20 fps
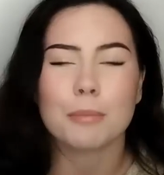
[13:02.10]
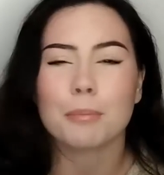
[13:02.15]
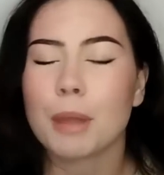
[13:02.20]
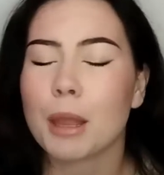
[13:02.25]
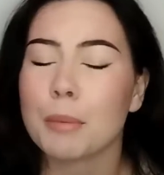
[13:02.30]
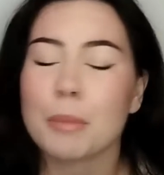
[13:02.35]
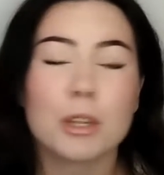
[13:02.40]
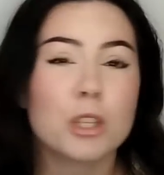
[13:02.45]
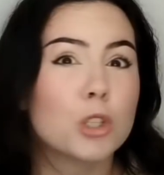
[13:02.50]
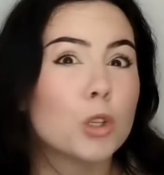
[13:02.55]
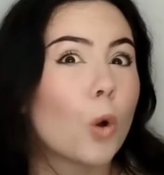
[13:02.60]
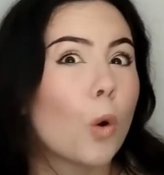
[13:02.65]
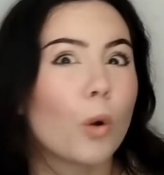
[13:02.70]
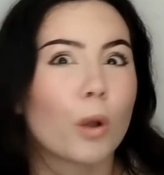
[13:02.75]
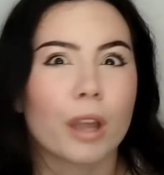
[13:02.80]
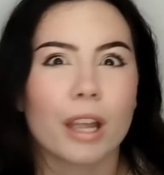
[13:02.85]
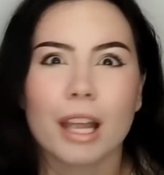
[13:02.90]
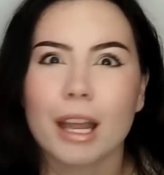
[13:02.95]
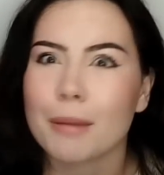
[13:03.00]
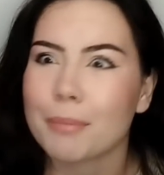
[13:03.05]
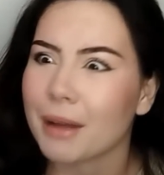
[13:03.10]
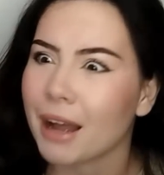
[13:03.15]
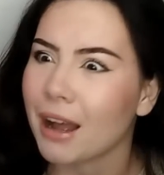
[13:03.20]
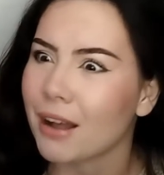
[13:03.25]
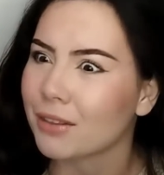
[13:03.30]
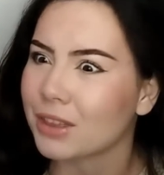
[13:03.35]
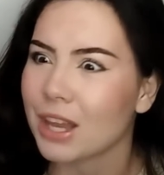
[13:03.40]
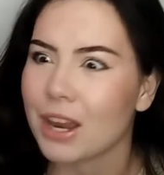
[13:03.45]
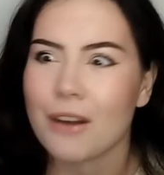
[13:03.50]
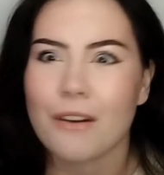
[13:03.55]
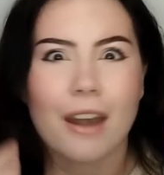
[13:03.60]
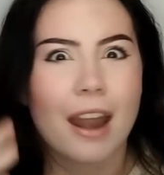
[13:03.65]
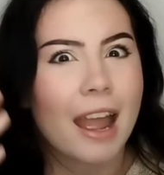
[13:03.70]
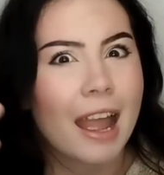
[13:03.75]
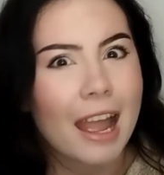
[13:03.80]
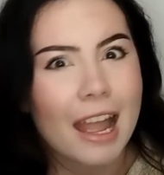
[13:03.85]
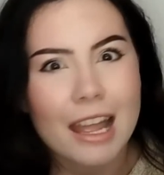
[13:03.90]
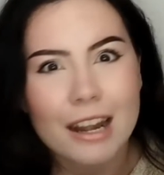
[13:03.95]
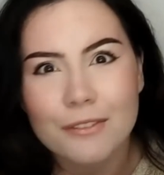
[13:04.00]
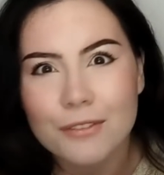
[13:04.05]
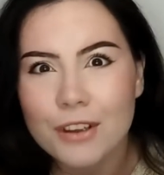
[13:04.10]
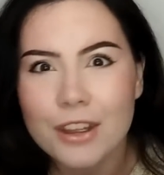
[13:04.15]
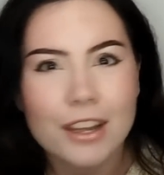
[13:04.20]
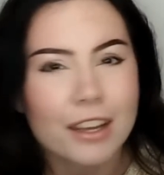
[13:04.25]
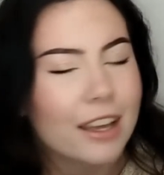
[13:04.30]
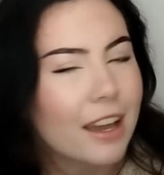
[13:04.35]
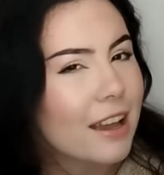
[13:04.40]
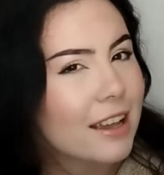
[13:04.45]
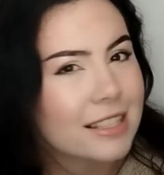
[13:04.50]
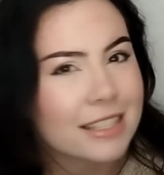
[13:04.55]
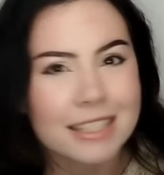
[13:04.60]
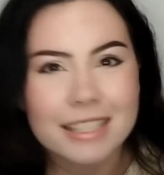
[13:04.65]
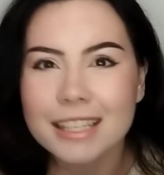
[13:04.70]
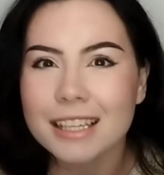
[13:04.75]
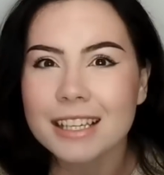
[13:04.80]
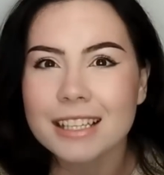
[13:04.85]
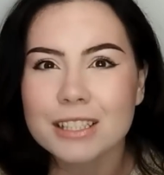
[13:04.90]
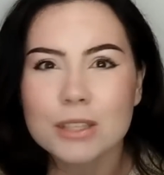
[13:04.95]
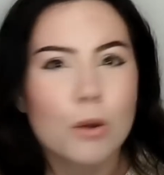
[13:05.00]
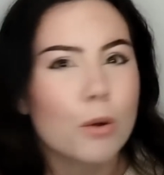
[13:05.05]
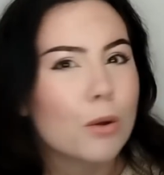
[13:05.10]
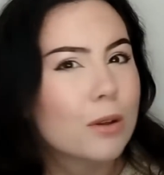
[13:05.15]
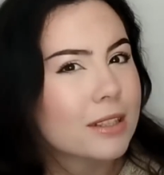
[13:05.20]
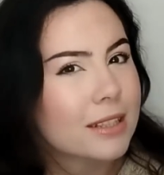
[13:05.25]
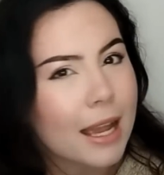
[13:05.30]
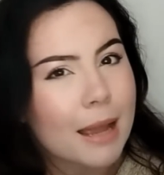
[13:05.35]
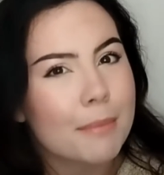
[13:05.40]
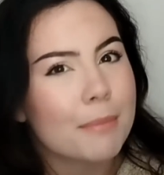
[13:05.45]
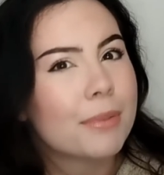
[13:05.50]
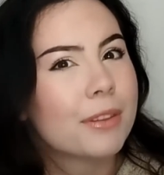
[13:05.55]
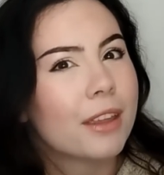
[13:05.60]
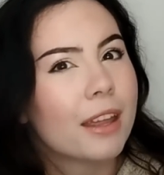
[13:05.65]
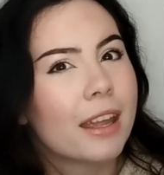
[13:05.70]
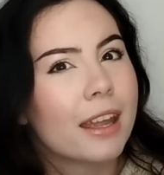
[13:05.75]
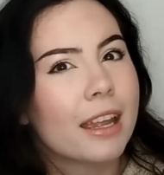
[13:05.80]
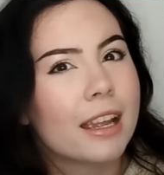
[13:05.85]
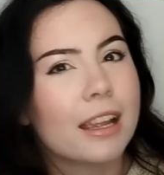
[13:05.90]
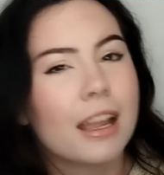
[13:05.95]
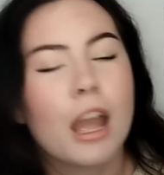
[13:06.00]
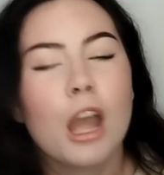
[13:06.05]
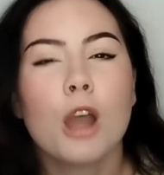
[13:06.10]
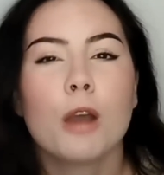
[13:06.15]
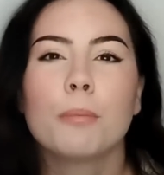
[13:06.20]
They may be talking about their advocacies or something.